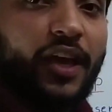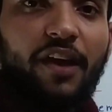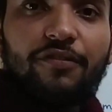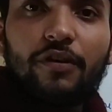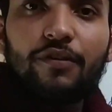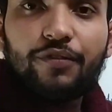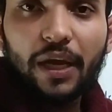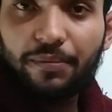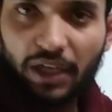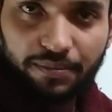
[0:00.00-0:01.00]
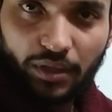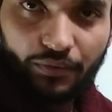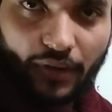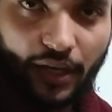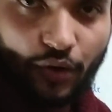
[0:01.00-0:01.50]
have 5 types
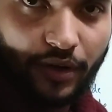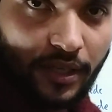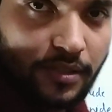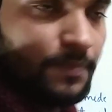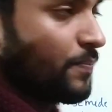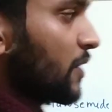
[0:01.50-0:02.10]
of diuretics.